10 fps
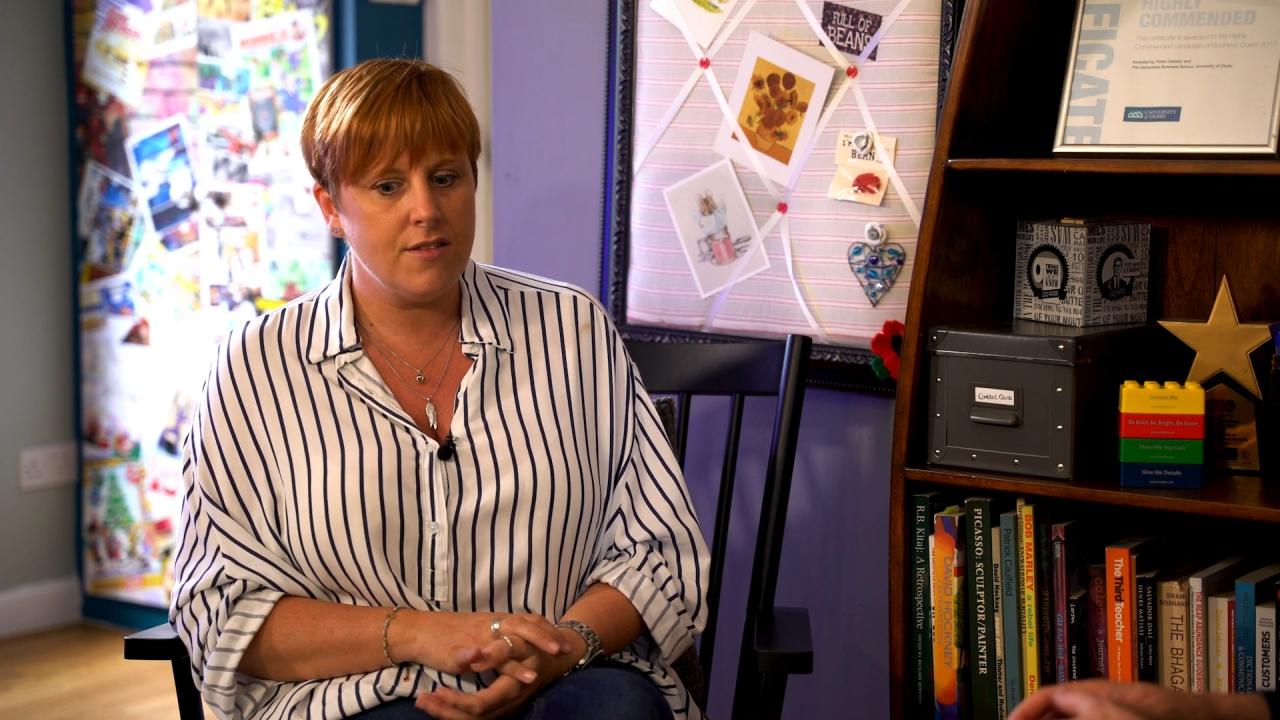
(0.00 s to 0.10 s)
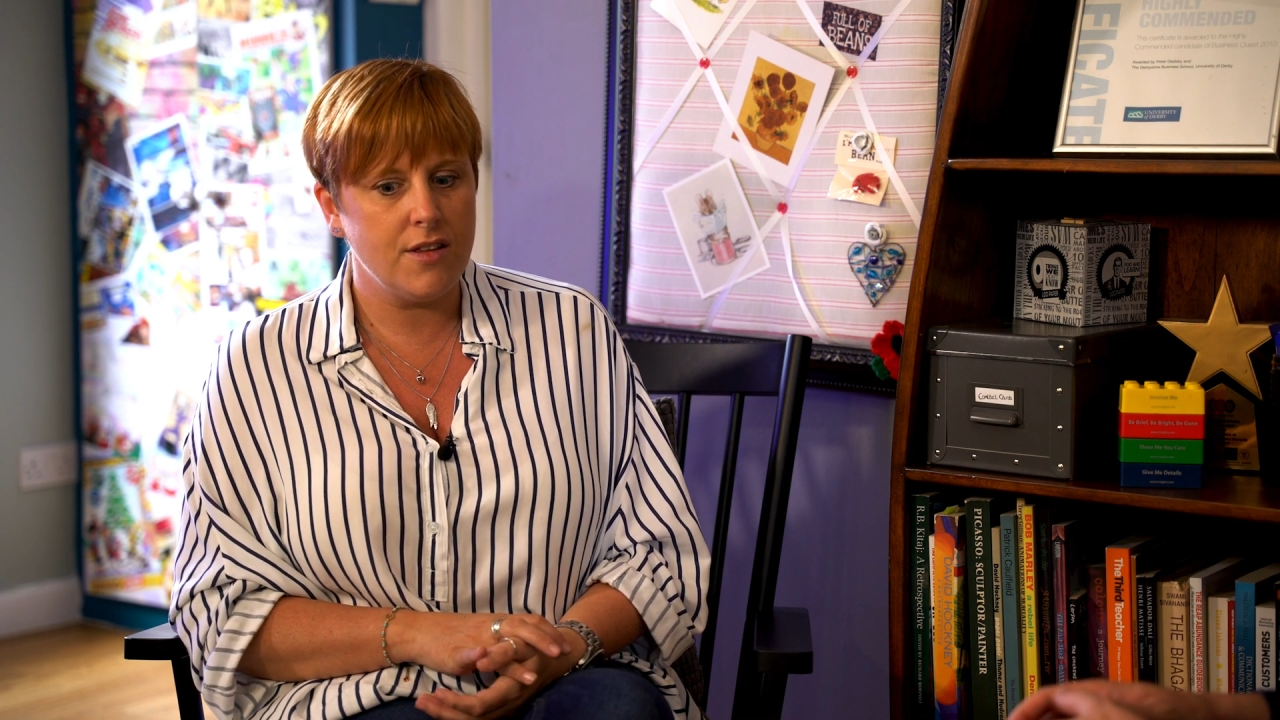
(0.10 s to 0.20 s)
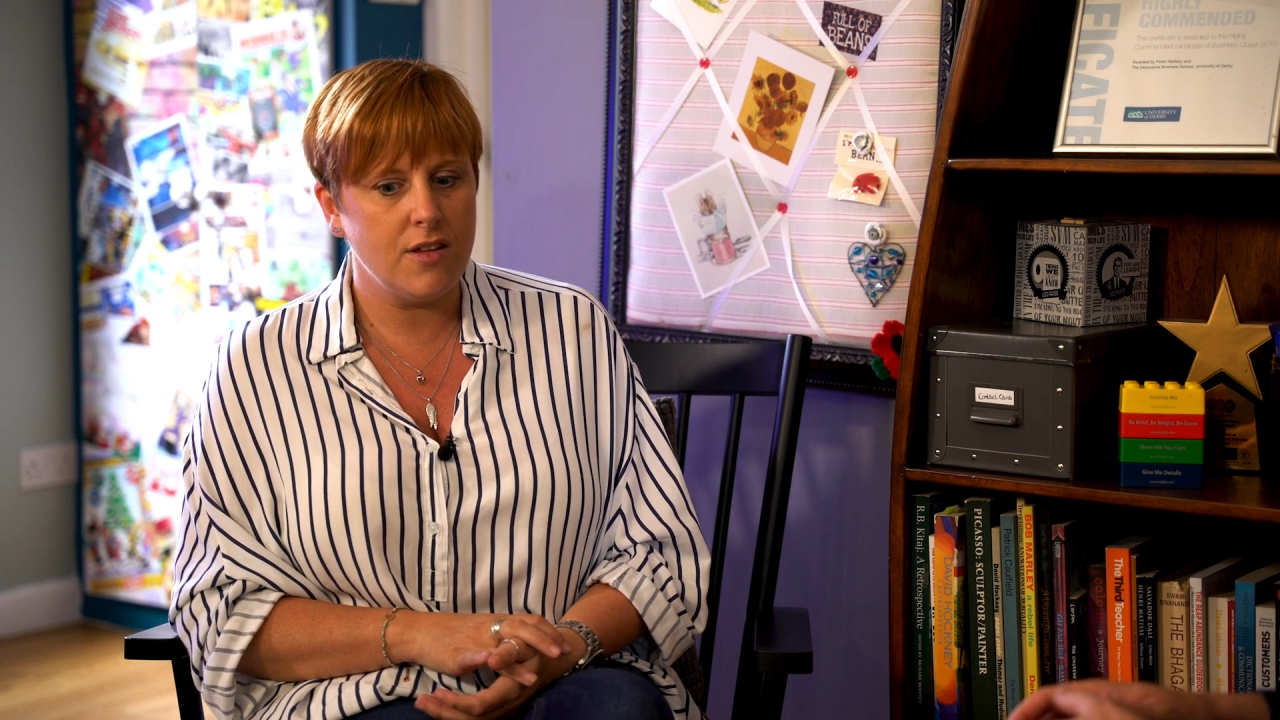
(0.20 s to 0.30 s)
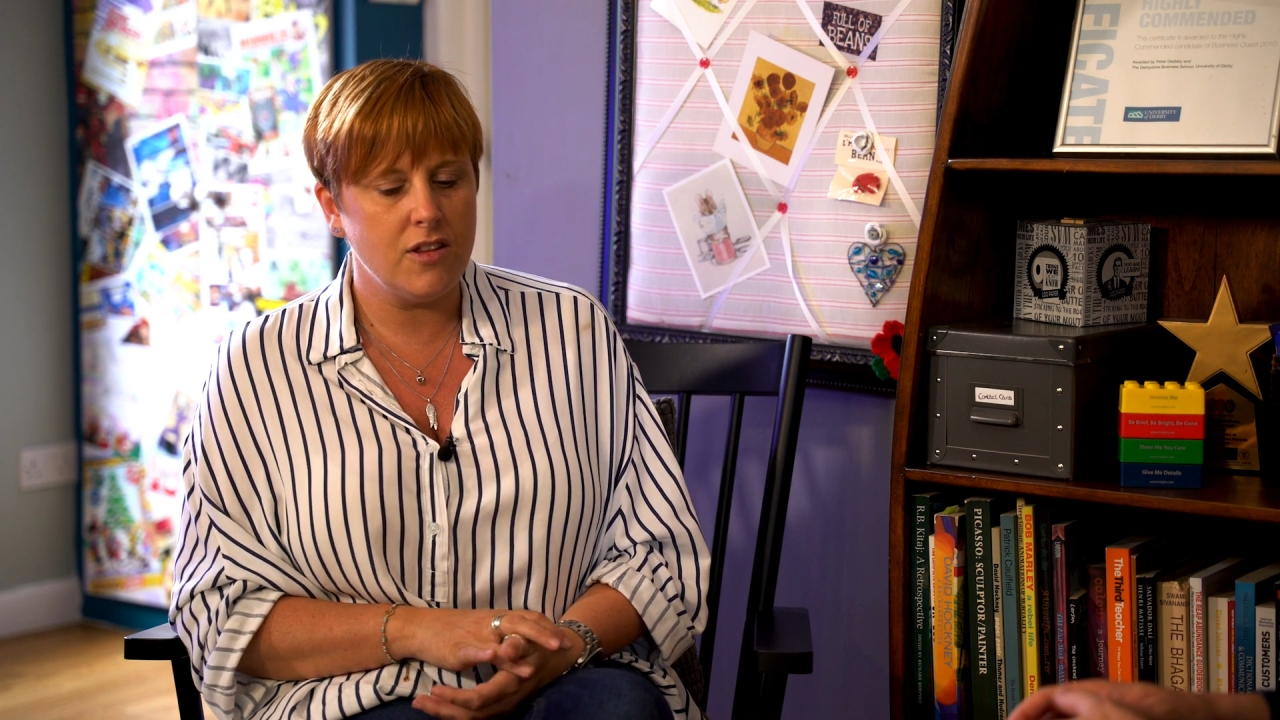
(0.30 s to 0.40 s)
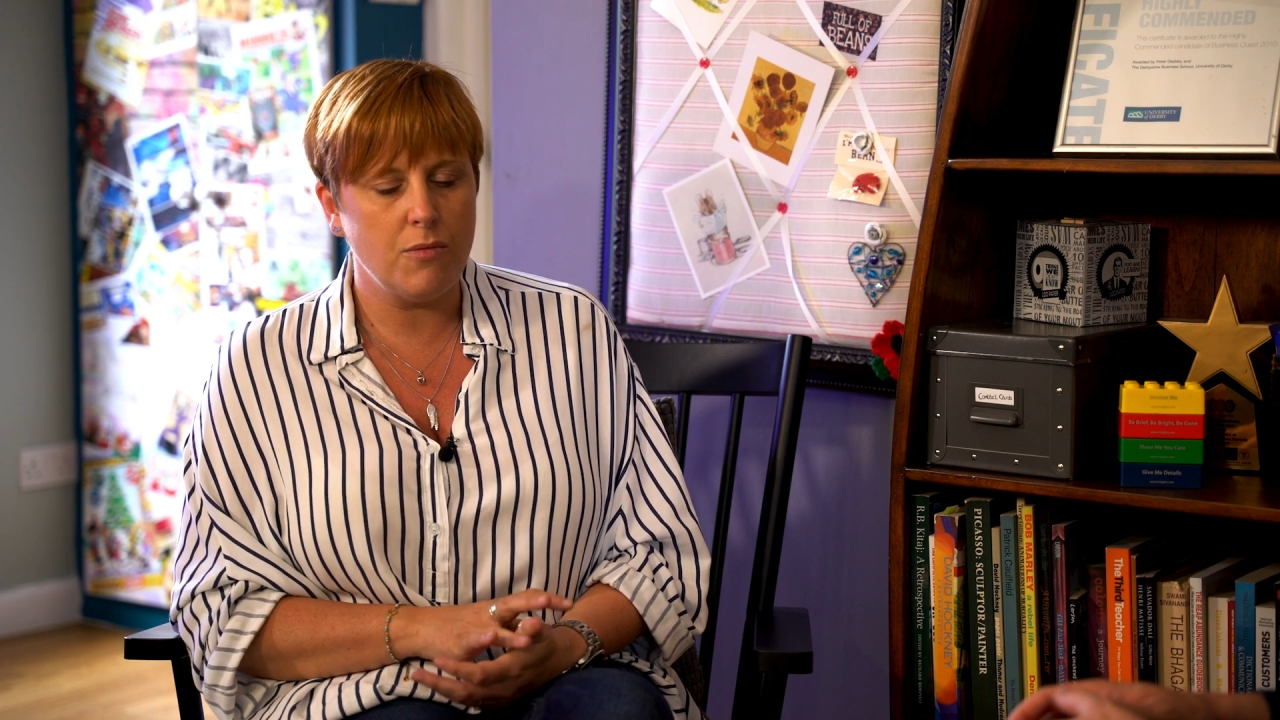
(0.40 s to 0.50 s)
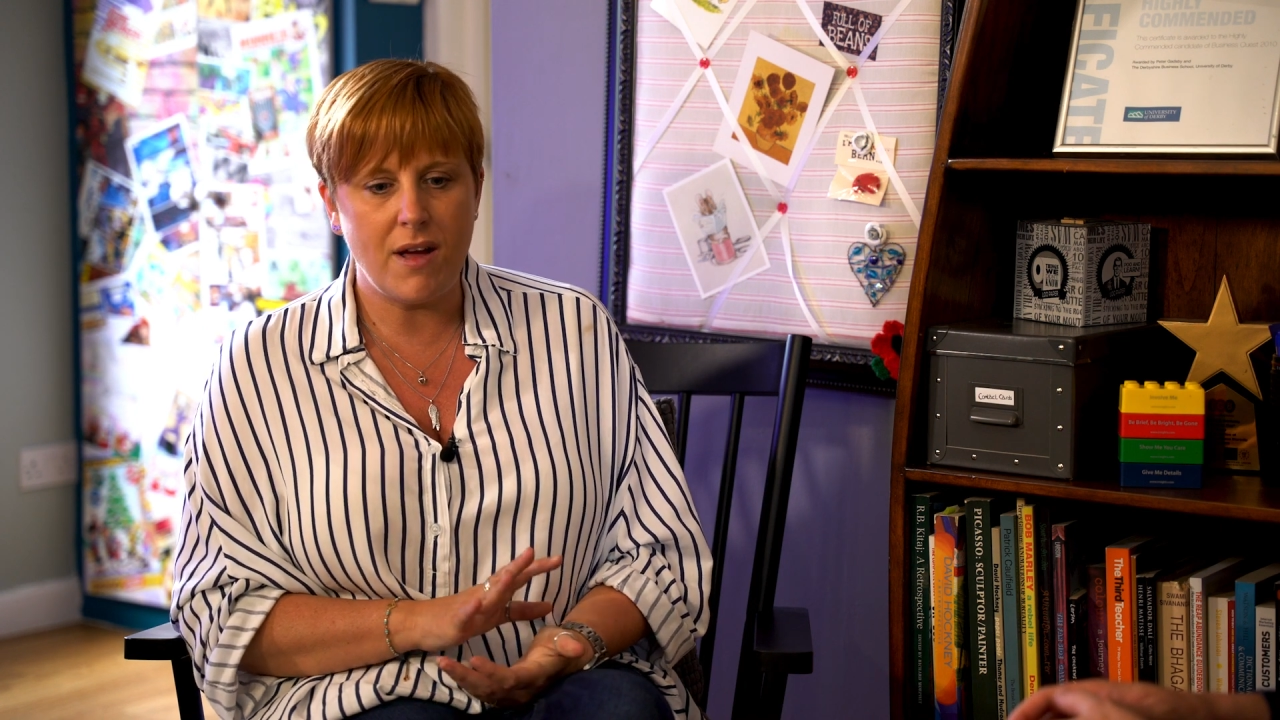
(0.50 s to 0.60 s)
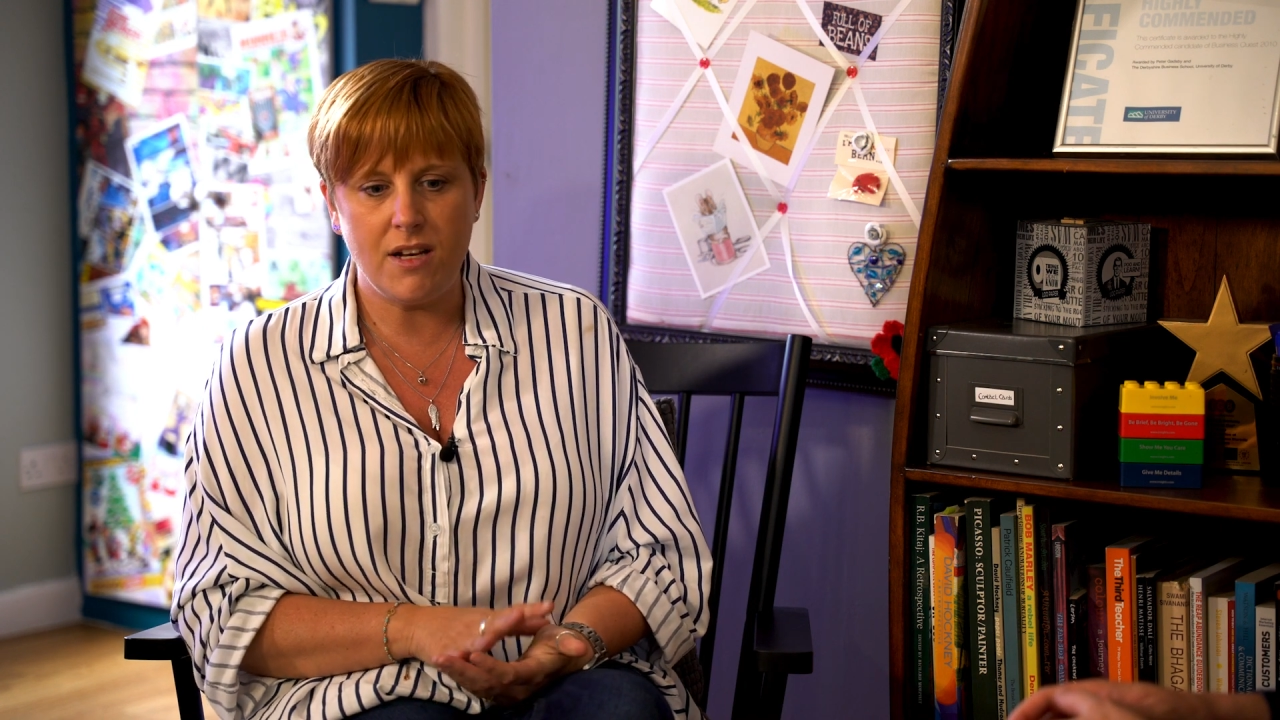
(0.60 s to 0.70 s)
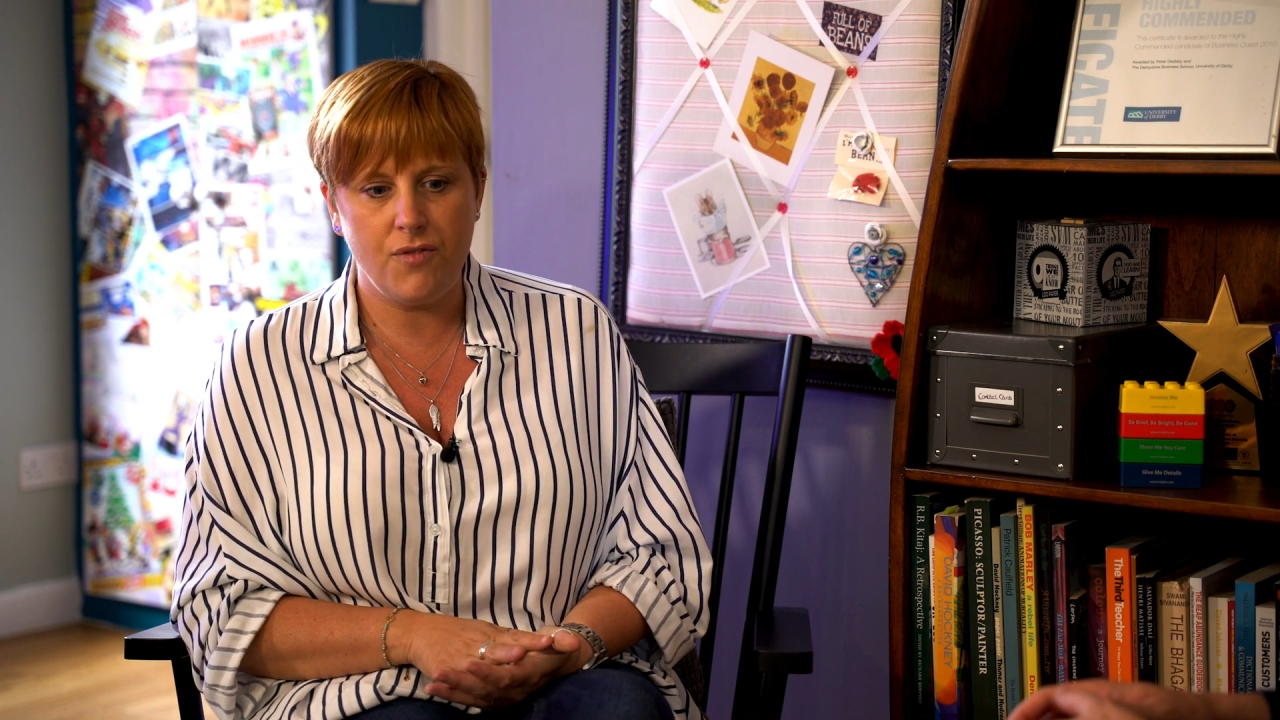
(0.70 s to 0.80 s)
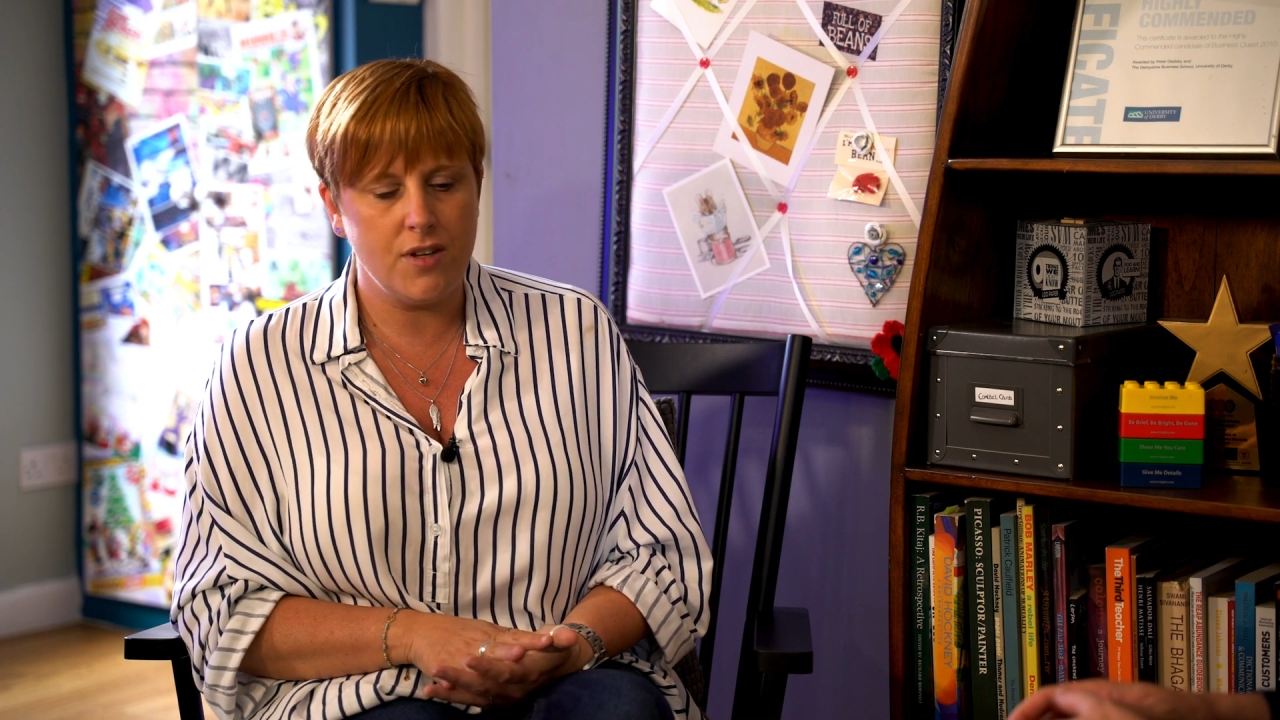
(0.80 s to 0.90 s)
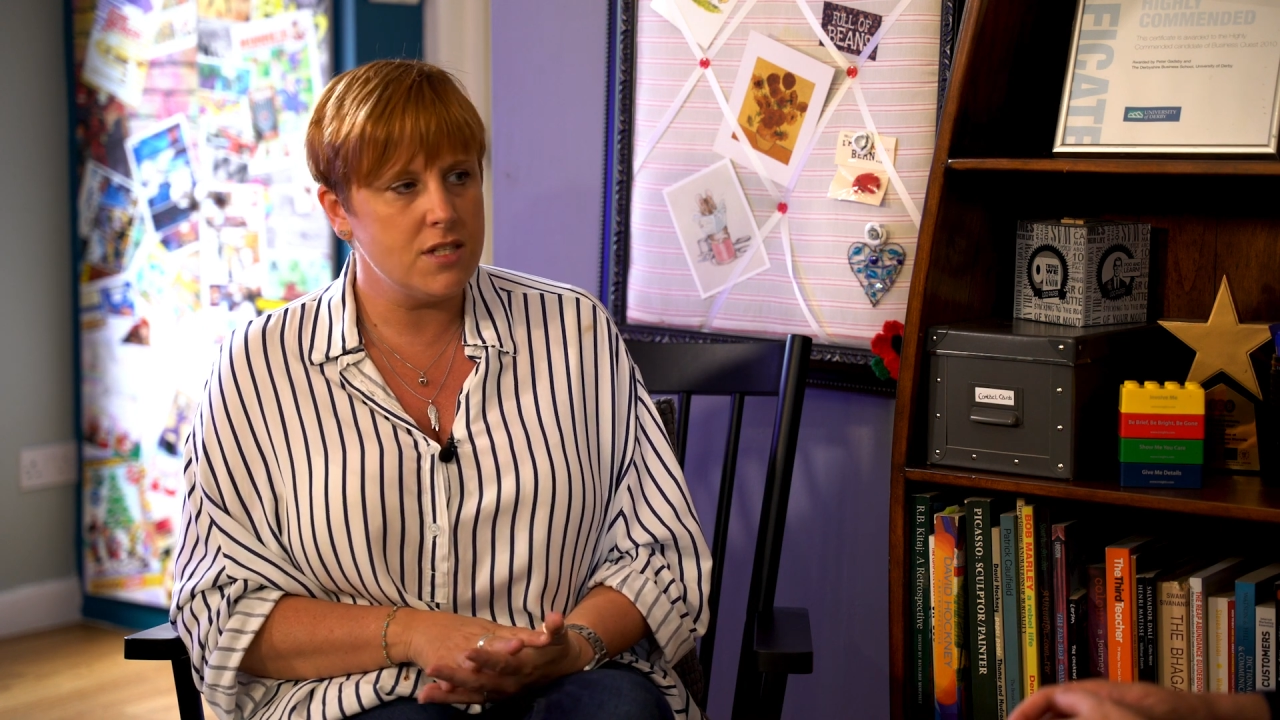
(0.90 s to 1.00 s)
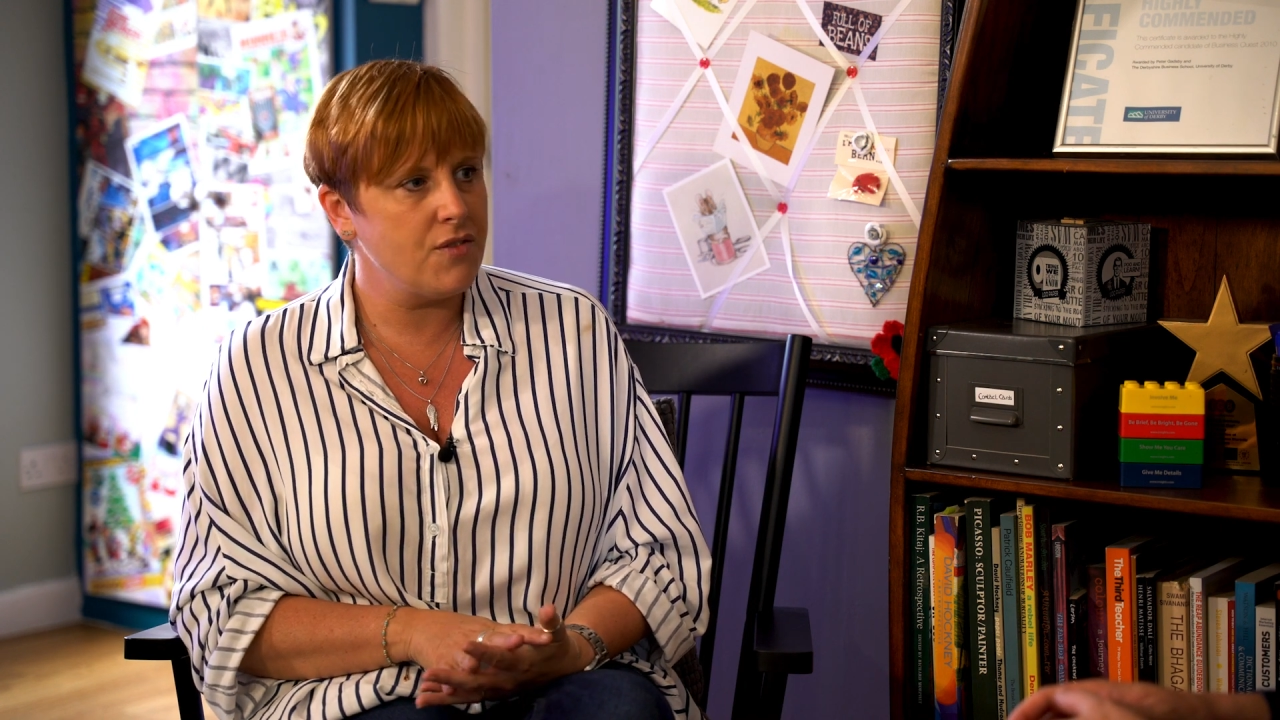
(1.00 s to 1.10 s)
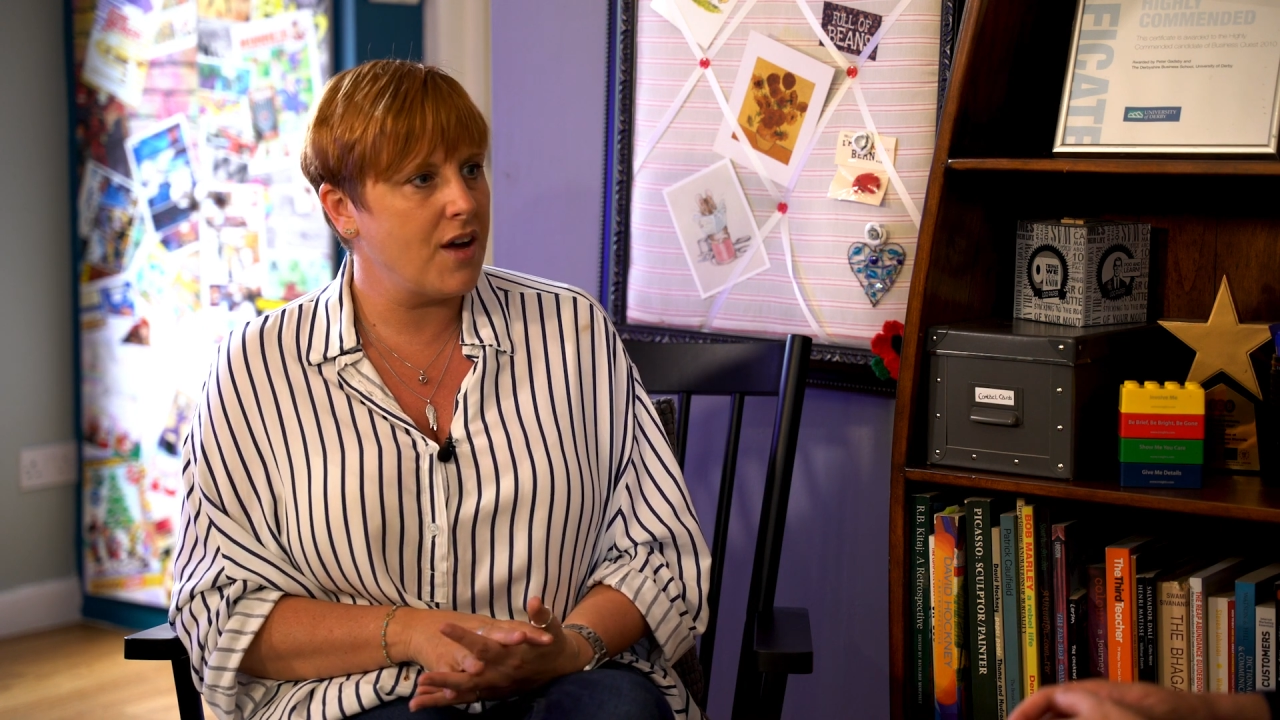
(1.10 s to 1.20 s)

the benefits of